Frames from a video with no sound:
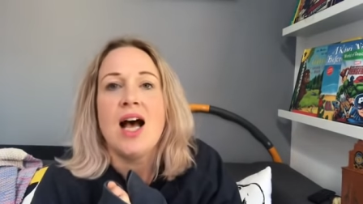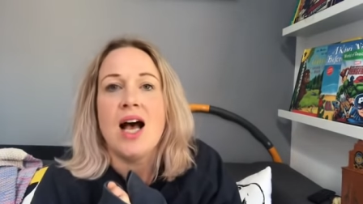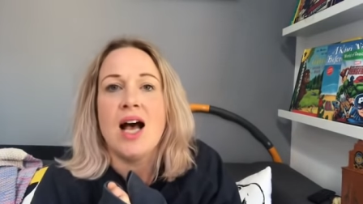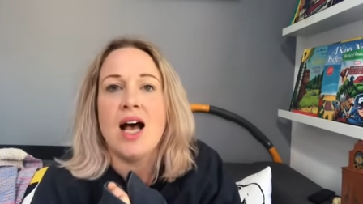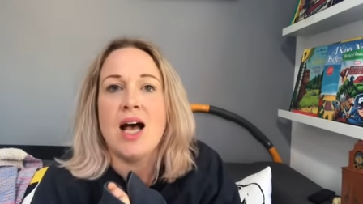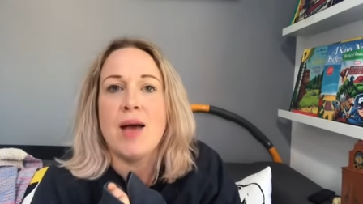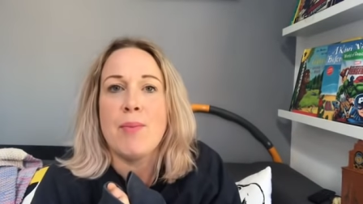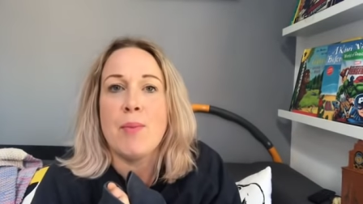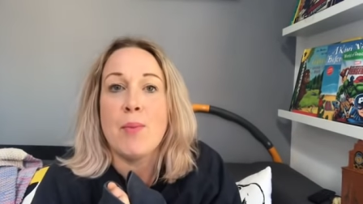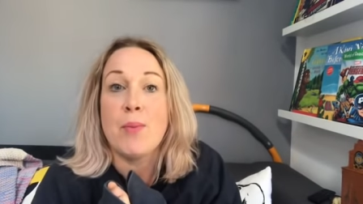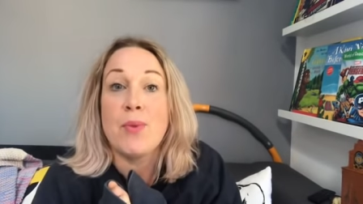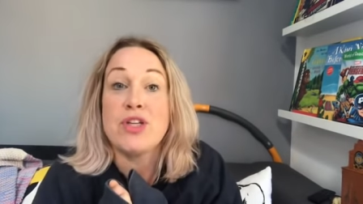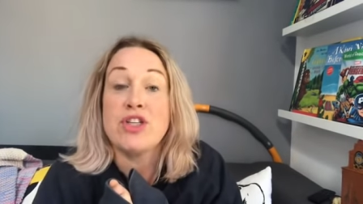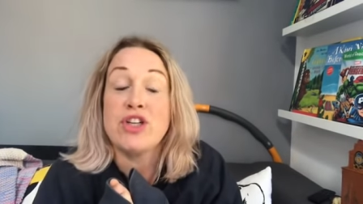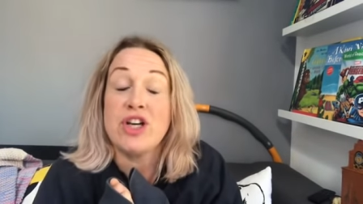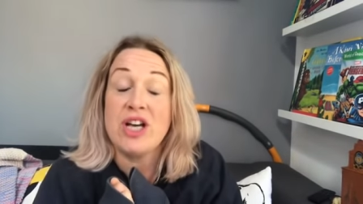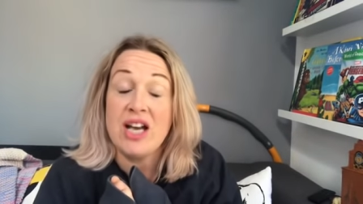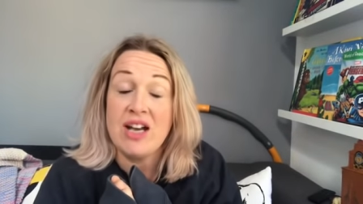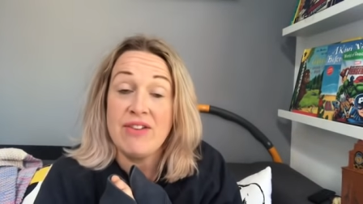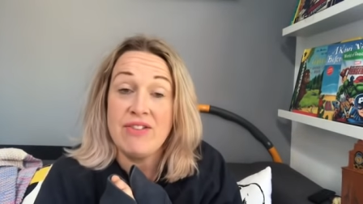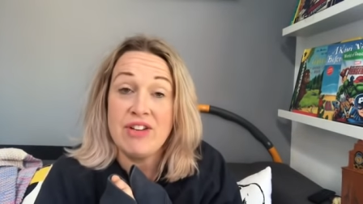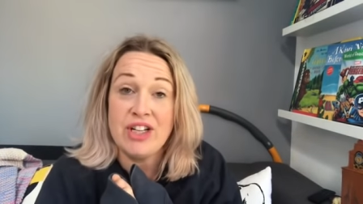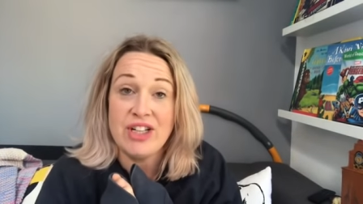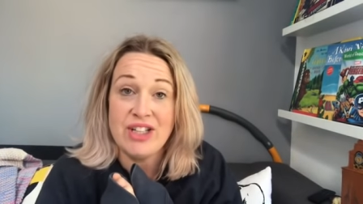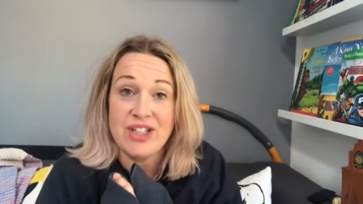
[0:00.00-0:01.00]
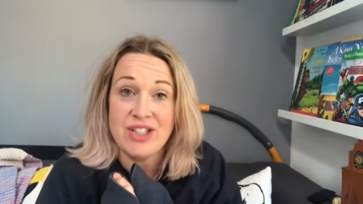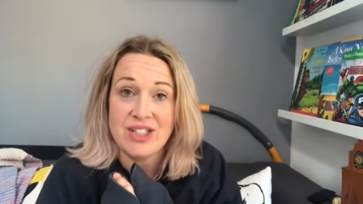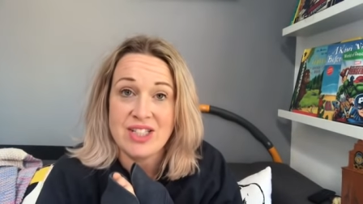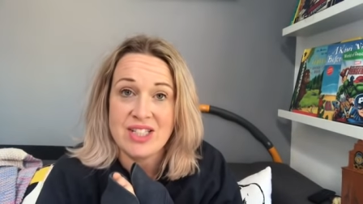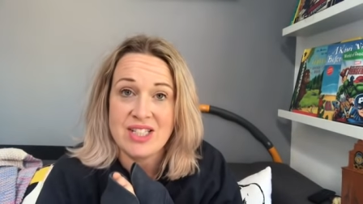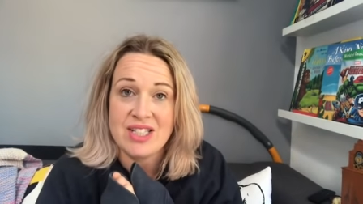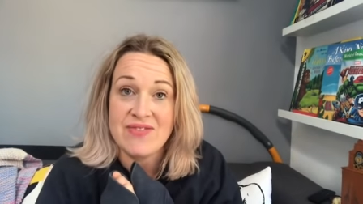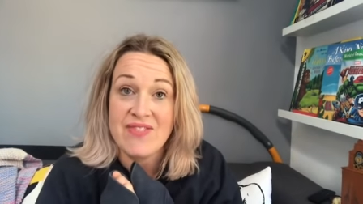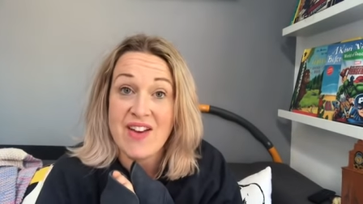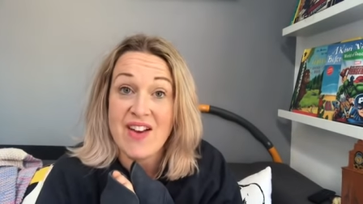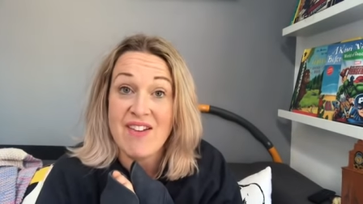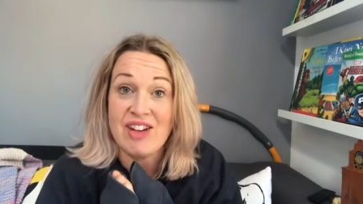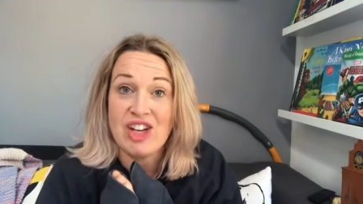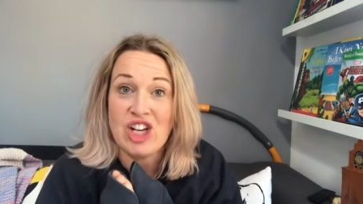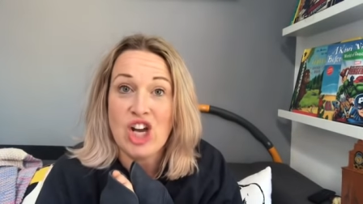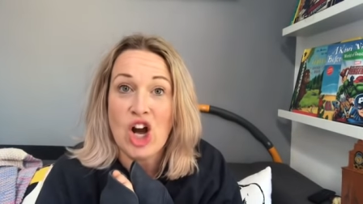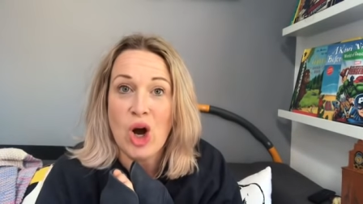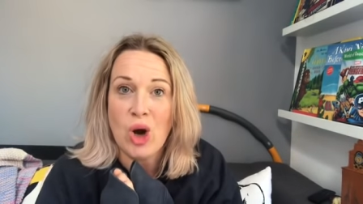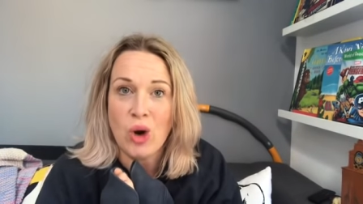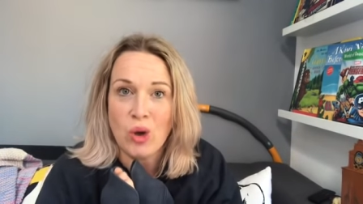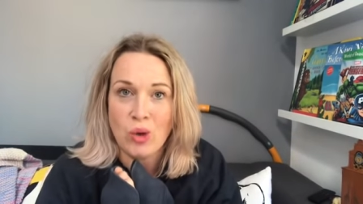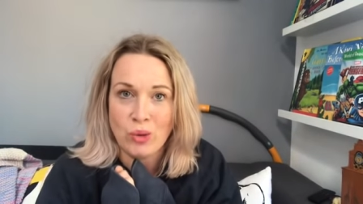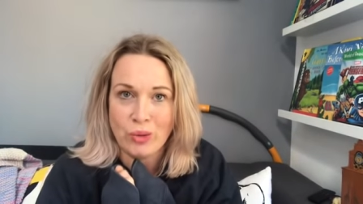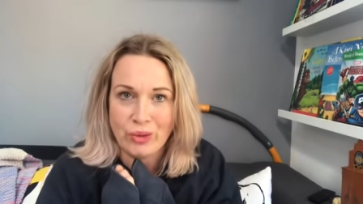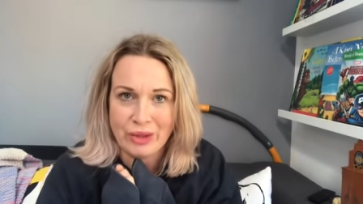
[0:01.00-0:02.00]
um, which I have heard it's very
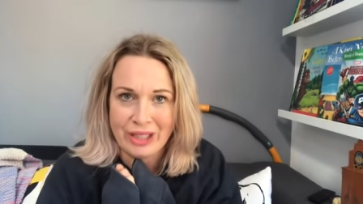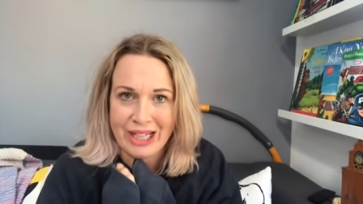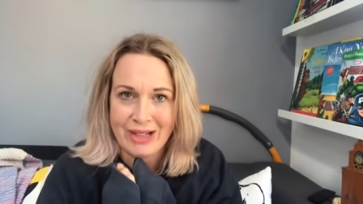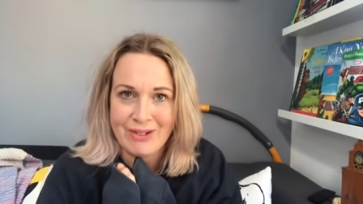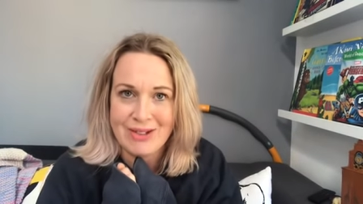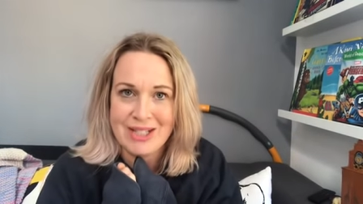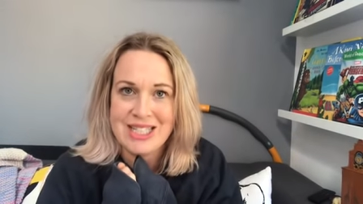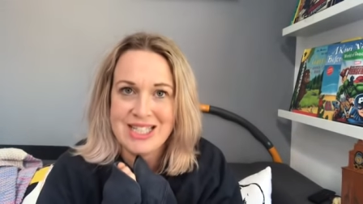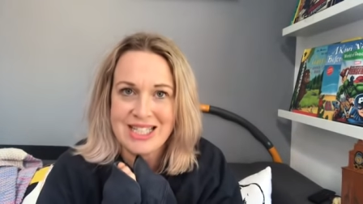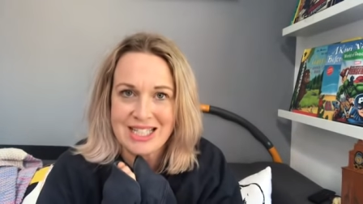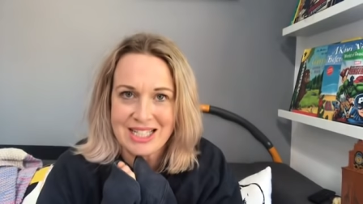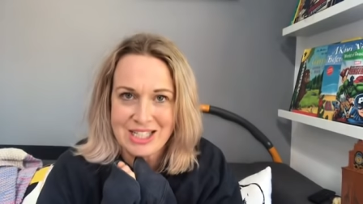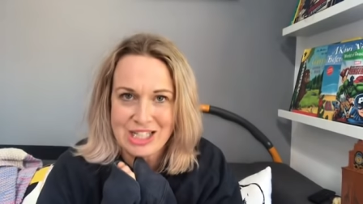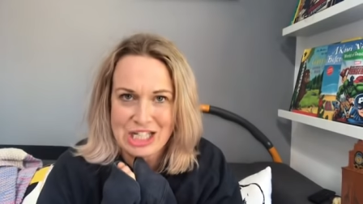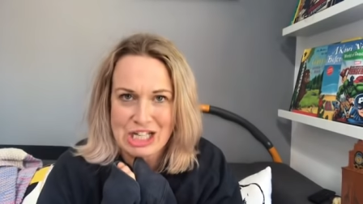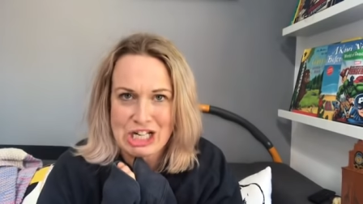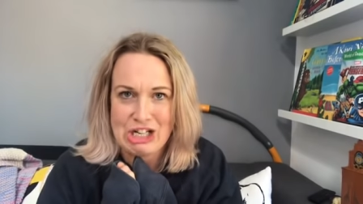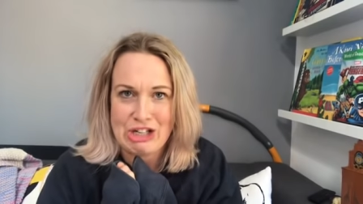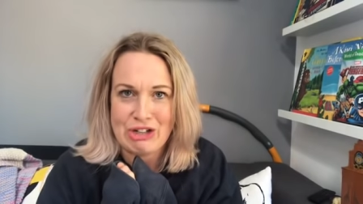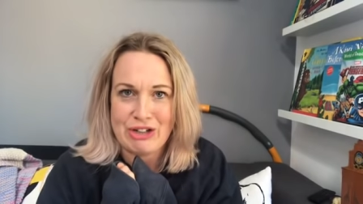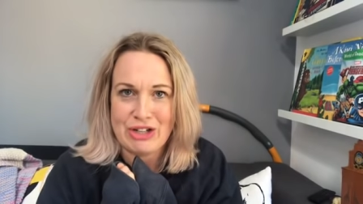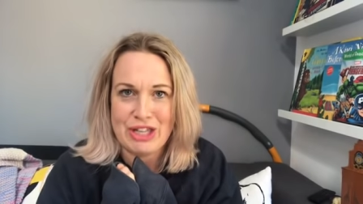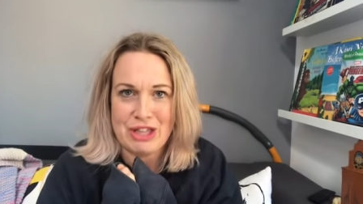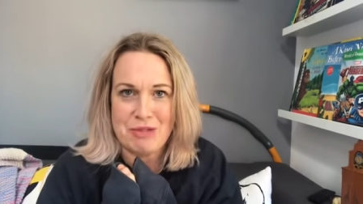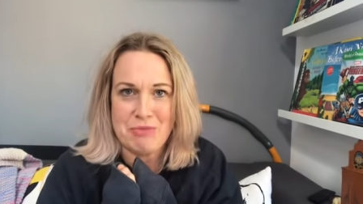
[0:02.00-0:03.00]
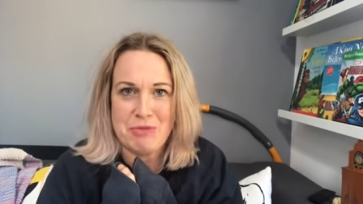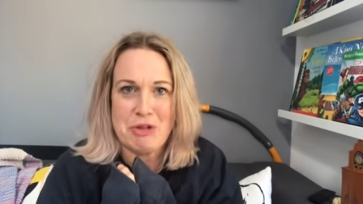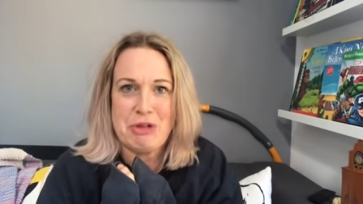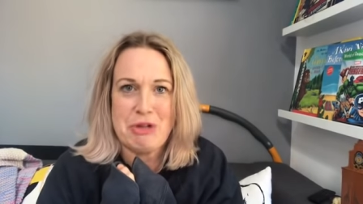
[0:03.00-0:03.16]
cold now at six o'clock in the